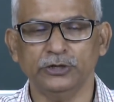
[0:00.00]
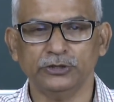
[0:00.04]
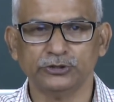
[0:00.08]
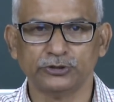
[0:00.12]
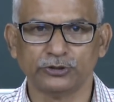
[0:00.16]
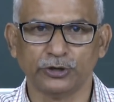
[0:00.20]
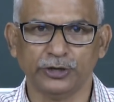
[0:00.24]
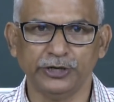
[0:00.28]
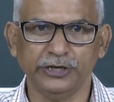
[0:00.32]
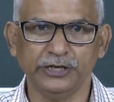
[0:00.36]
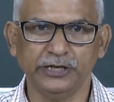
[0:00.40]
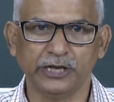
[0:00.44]

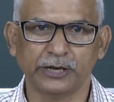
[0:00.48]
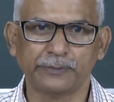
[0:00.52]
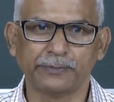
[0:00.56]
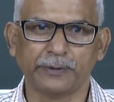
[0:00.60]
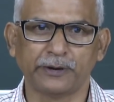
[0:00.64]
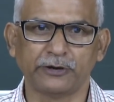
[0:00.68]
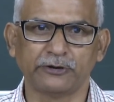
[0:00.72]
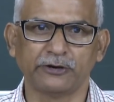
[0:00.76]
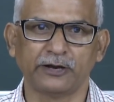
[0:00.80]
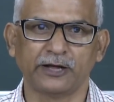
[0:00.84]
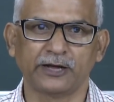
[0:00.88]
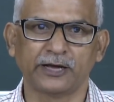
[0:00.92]
So, in that
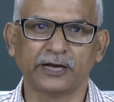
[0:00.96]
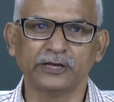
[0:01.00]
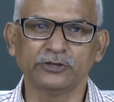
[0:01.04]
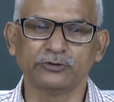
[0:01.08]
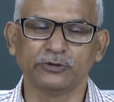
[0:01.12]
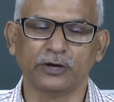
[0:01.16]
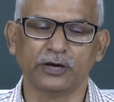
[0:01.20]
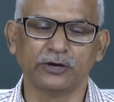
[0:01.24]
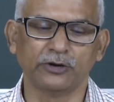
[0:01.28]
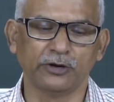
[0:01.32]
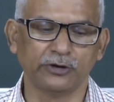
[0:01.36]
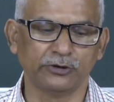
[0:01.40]
particular case,
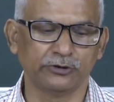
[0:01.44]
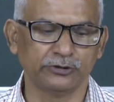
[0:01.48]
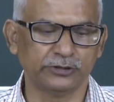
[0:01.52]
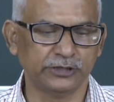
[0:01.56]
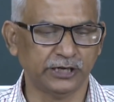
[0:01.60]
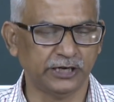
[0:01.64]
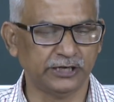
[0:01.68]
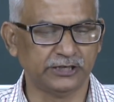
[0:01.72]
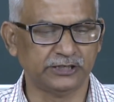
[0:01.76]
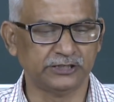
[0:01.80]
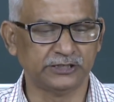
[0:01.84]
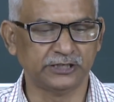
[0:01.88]
we are going to
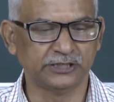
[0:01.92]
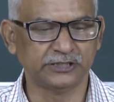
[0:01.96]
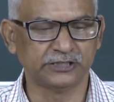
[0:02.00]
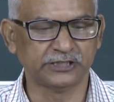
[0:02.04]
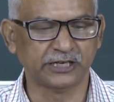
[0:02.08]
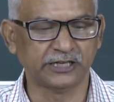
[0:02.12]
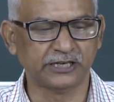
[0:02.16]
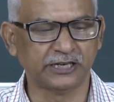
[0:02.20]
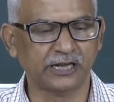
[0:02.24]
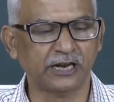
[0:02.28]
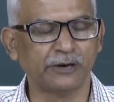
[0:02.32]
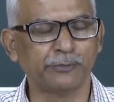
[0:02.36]
say it is a
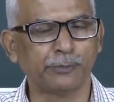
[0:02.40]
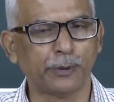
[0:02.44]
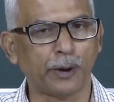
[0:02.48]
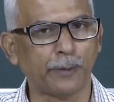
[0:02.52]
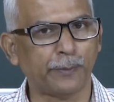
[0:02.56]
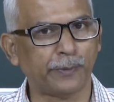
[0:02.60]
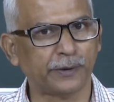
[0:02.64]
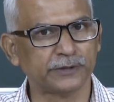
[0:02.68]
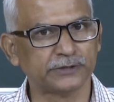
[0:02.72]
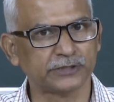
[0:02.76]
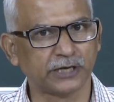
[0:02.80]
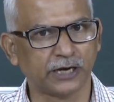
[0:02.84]
general
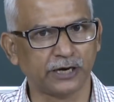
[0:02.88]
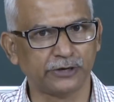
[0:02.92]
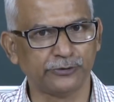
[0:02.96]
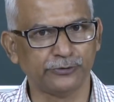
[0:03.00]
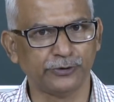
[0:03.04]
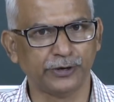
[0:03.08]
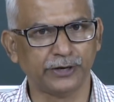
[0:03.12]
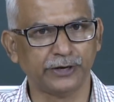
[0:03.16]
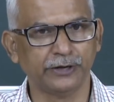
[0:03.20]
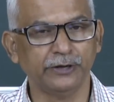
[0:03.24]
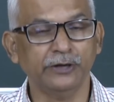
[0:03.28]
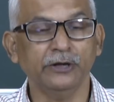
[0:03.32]
purpose
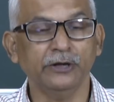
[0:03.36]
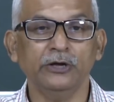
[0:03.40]
hardware.